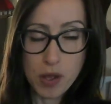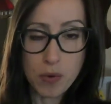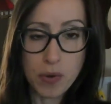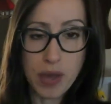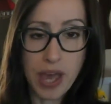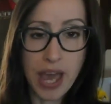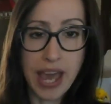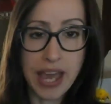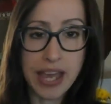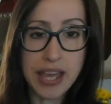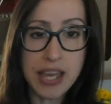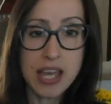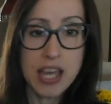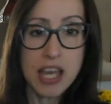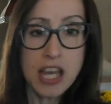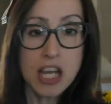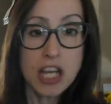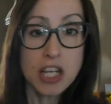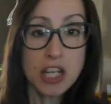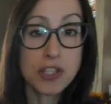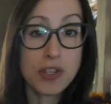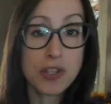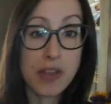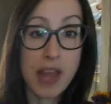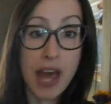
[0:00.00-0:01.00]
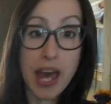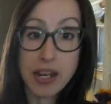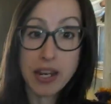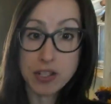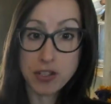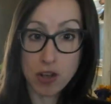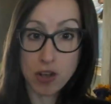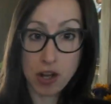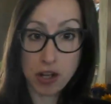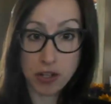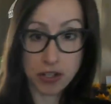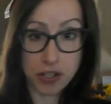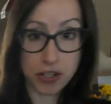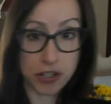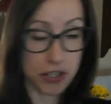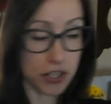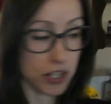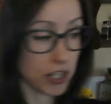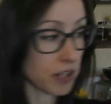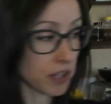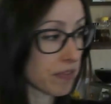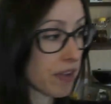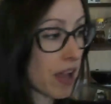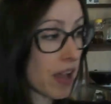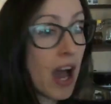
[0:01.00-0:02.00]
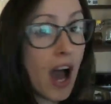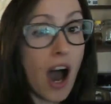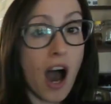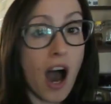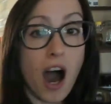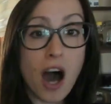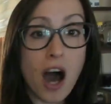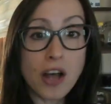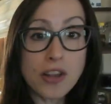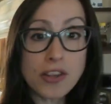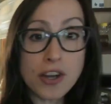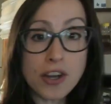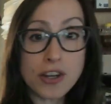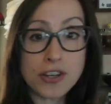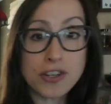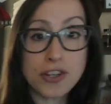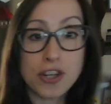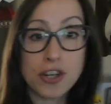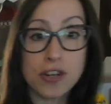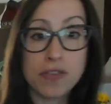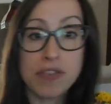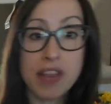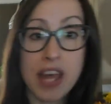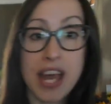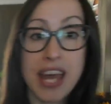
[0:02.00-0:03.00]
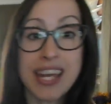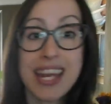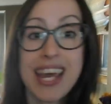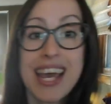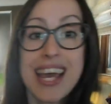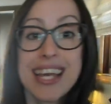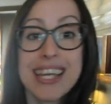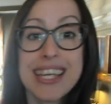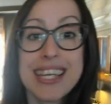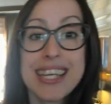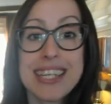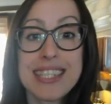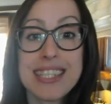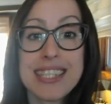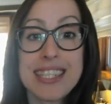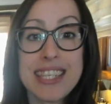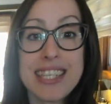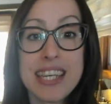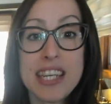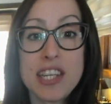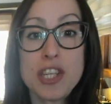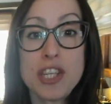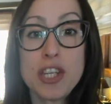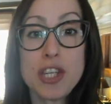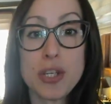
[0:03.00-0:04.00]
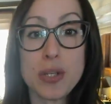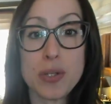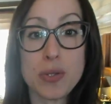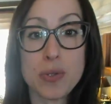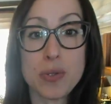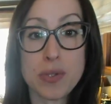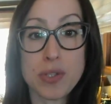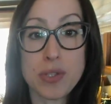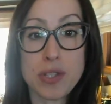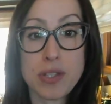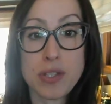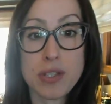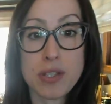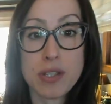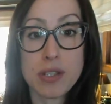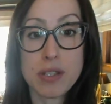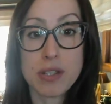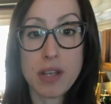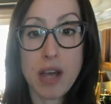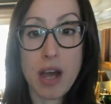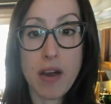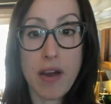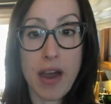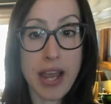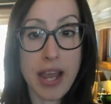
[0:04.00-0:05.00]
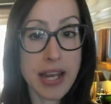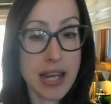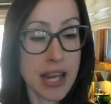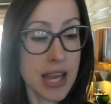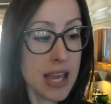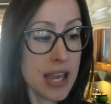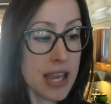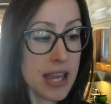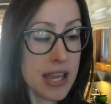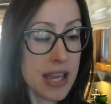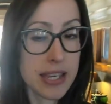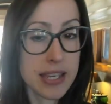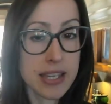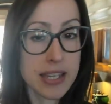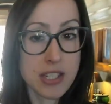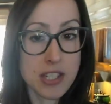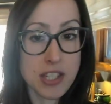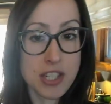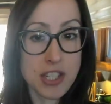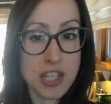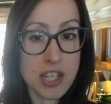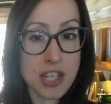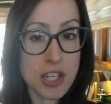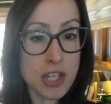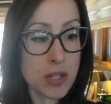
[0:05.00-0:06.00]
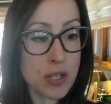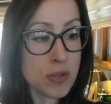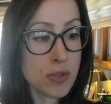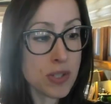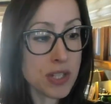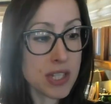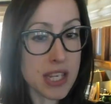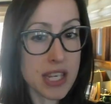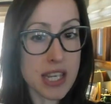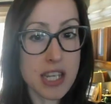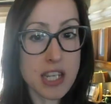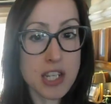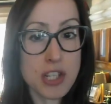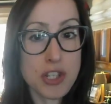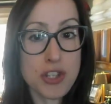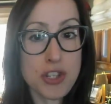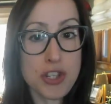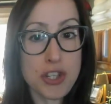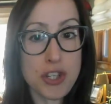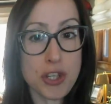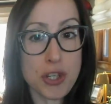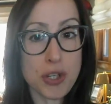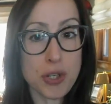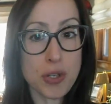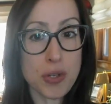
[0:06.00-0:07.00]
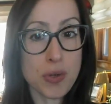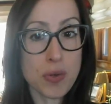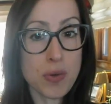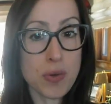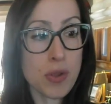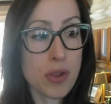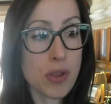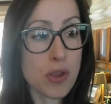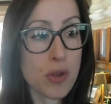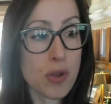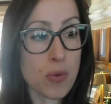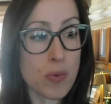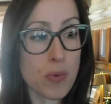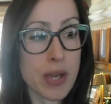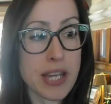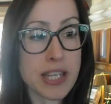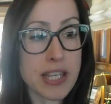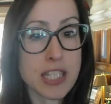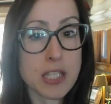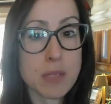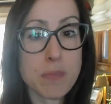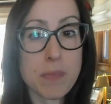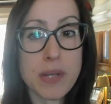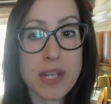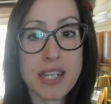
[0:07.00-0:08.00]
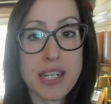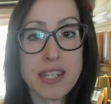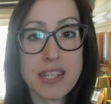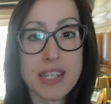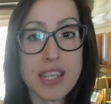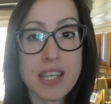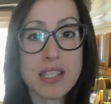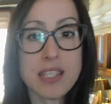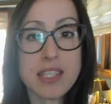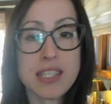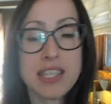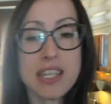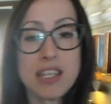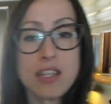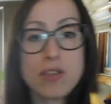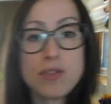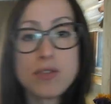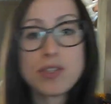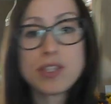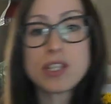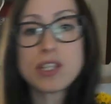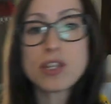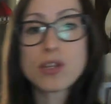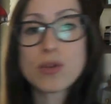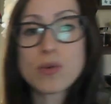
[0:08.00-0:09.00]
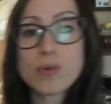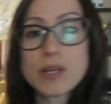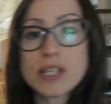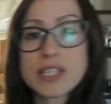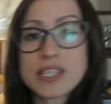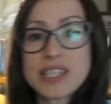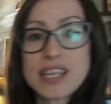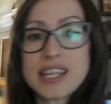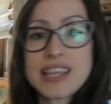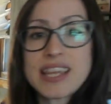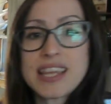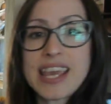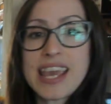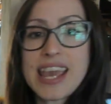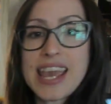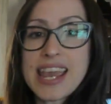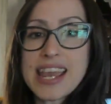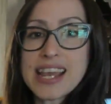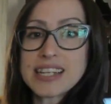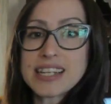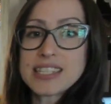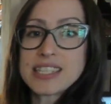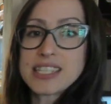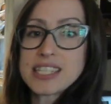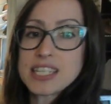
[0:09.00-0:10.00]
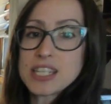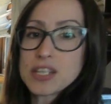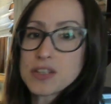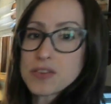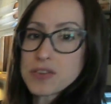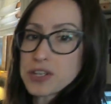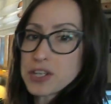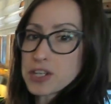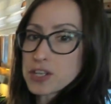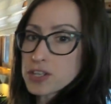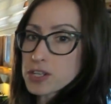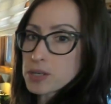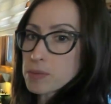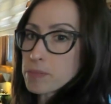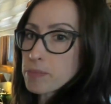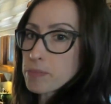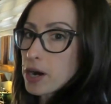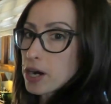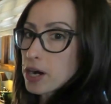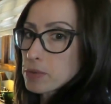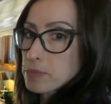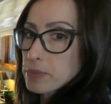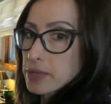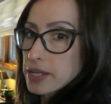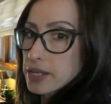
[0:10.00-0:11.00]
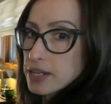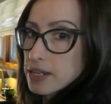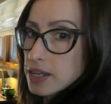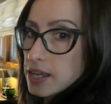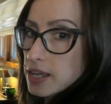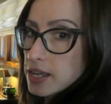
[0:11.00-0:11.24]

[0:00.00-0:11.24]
Okay, so that is ulnar nerve. Ulnar nerve then continues, all right? It continues into the wrist, but it continues into the wrist in the anterior compartment.